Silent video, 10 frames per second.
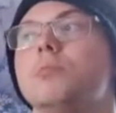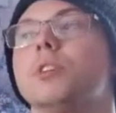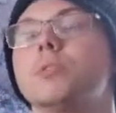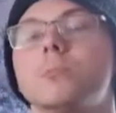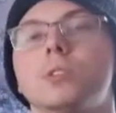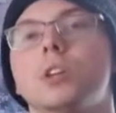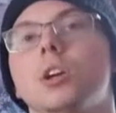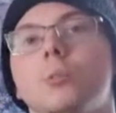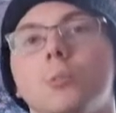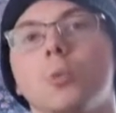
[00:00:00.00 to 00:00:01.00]
British
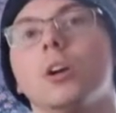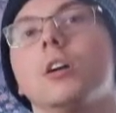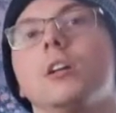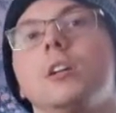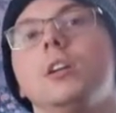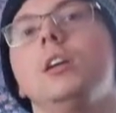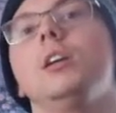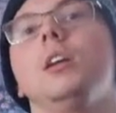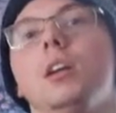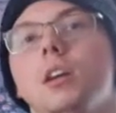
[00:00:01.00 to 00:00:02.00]
Museum, where
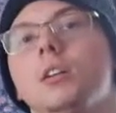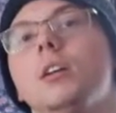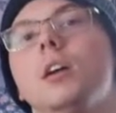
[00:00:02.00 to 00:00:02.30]
he